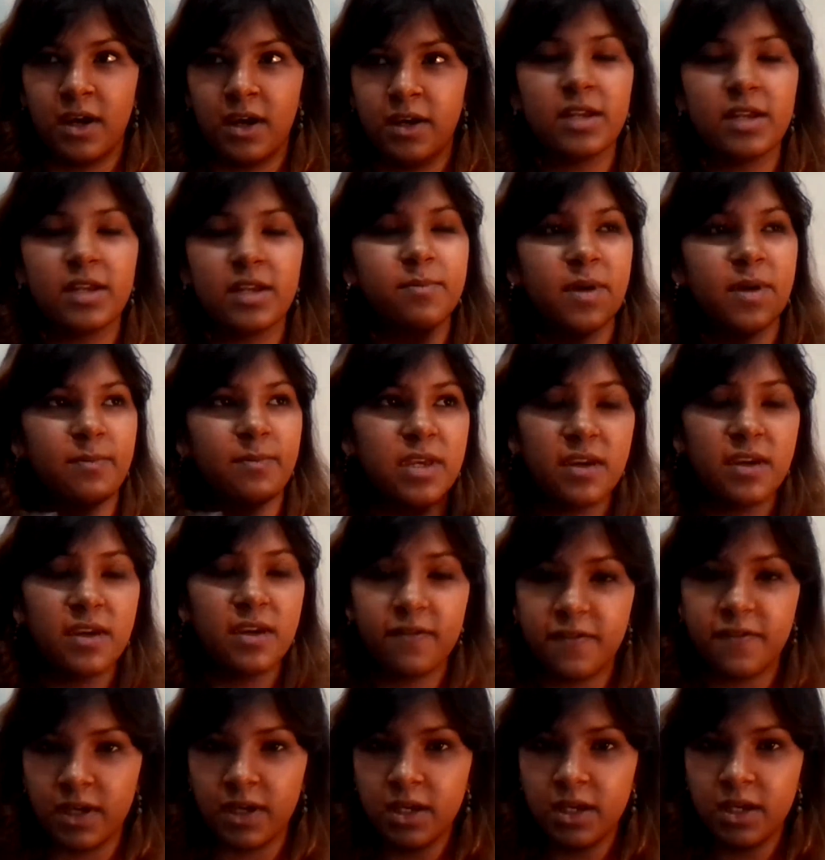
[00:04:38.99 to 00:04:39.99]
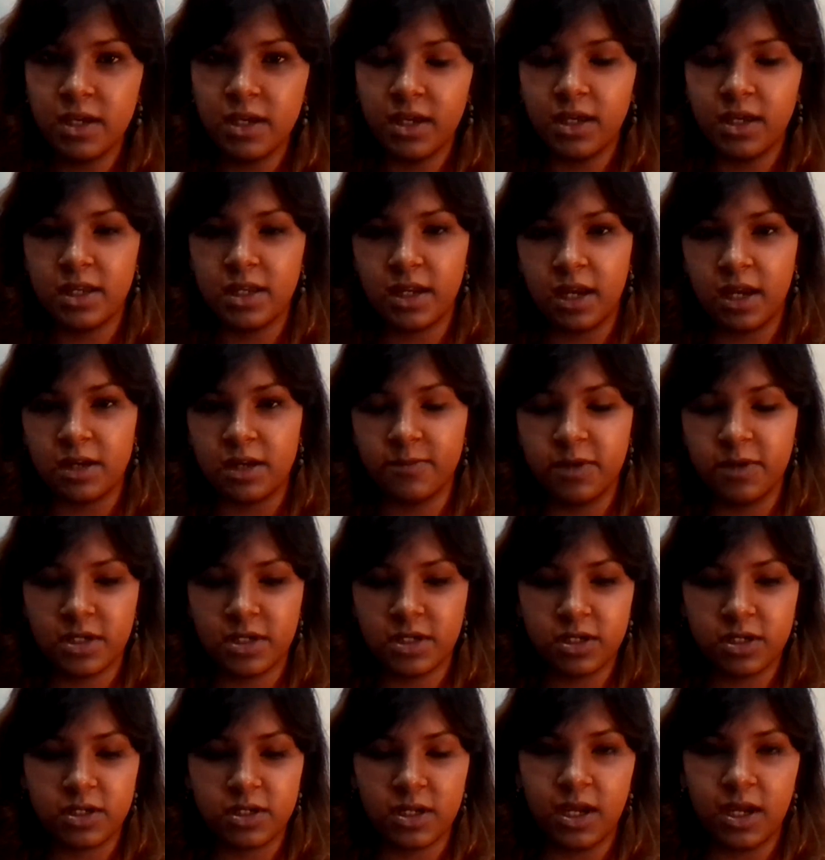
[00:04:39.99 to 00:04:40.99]
I did my BFA in
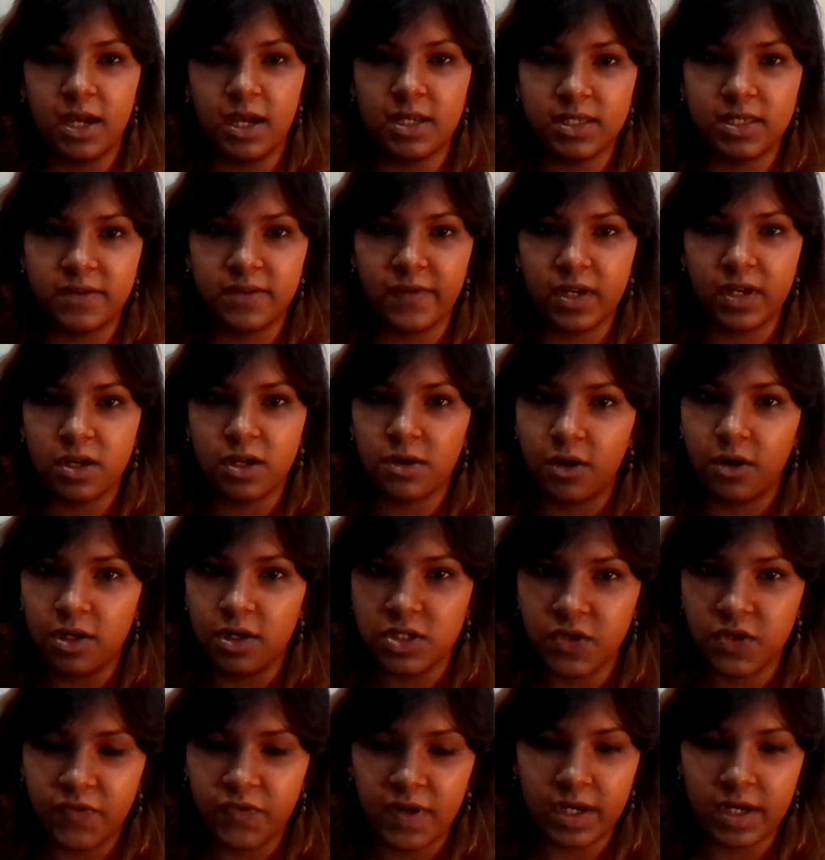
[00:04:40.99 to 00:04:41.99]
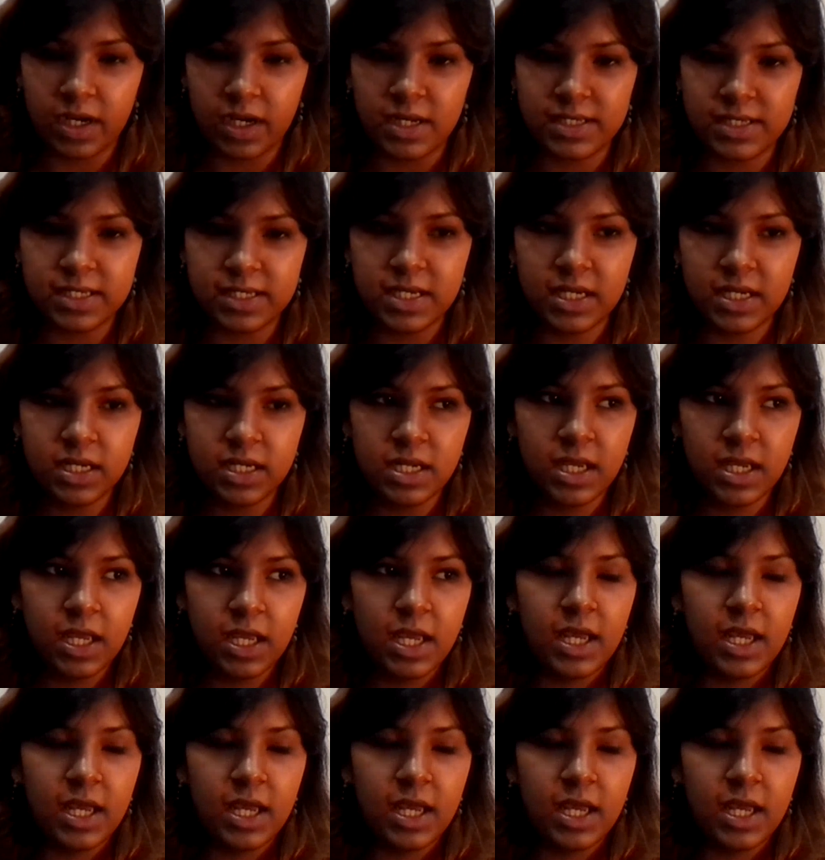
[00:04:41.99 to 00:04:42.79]
animation at Savannah College of Art and Design.